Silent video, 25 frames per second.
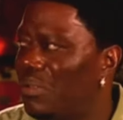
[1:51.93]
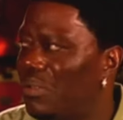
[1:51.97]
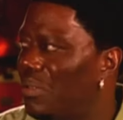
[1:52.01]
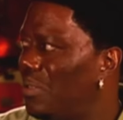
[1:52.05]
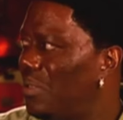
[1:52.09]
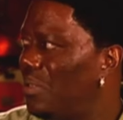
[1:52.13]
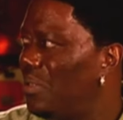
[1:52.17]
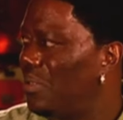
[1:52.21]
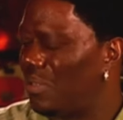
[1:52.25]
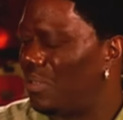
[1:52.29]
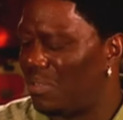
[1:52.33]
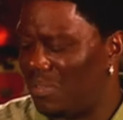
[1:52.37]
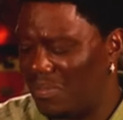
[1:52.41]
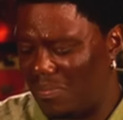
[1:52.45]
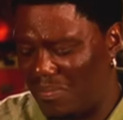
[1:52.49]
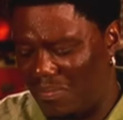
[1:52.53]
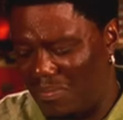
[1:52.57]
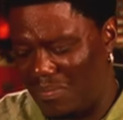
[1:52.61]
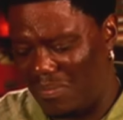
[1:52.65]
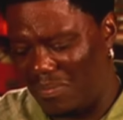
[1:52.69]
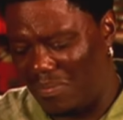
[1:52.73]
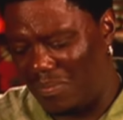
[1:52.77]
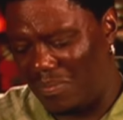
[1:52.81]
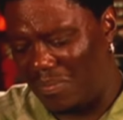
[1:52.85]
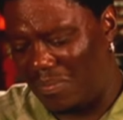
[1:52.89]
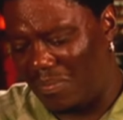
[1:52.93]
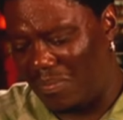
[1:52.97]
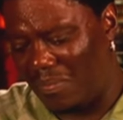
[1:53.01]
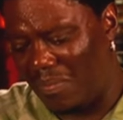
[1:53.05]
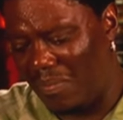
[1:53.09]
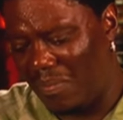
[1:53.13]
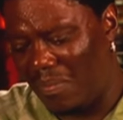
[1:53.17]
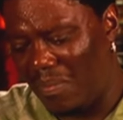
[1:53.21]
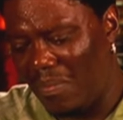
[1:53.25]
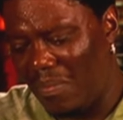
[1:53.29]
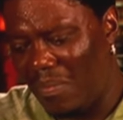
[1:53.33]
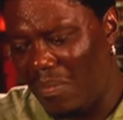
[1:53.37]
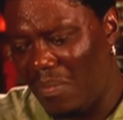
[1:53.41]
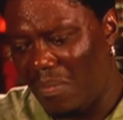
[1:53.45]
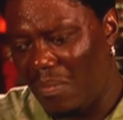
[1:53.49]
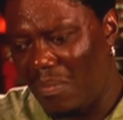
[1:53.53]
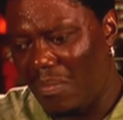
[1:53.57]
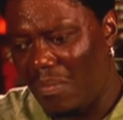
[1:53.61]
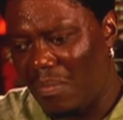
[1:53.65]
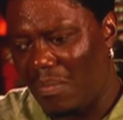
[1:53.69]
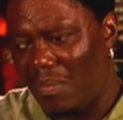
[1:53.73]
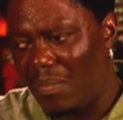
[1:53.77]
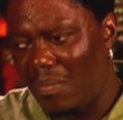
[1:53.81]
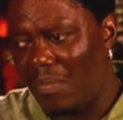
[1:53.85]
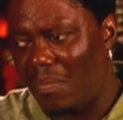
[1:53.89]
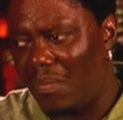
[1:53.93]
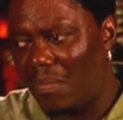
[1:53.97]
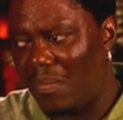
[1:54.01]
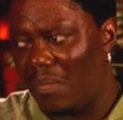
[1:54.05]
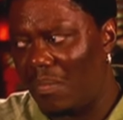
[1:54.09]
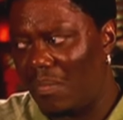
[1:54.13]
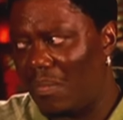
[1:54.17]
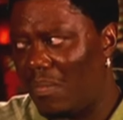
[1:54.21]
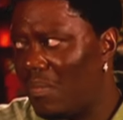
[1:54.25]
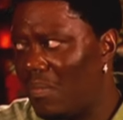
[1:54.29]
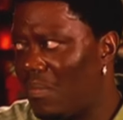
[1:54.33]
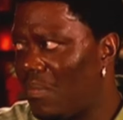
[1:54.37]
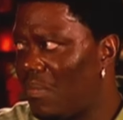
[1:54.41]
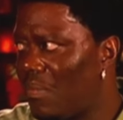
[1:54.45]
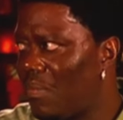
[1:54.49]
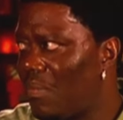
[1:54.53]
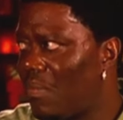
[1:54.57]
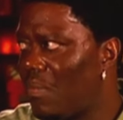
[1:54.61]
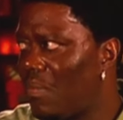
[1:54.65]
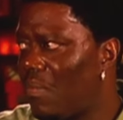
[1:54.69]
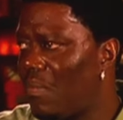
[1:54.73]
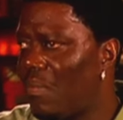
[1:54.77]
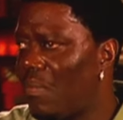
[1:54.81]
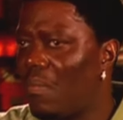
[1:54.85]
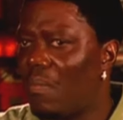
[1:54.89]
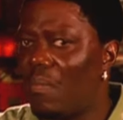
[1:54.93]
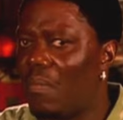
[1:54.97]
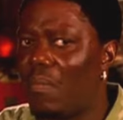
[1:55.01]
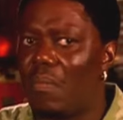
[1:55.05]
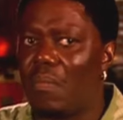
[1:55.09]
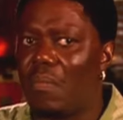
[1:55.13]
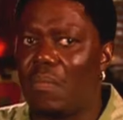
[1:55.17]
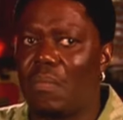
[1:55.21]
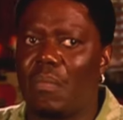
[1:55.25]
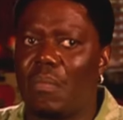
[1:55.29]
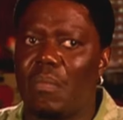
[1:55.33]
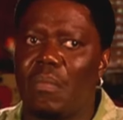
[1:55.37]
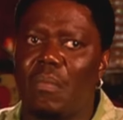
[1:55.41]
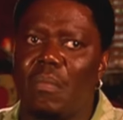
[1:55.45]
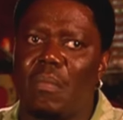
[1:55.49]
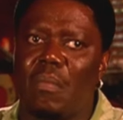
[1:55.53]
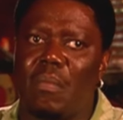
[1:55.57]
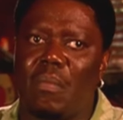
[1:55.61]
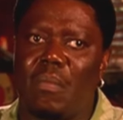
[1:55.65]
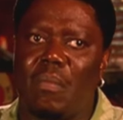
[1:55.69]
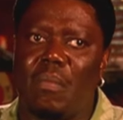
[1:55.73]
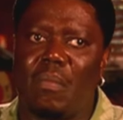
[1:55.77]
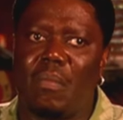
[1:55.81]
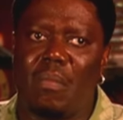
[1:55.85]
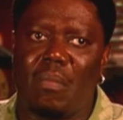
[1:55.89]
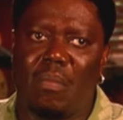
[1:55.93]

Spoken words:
(no one is talking)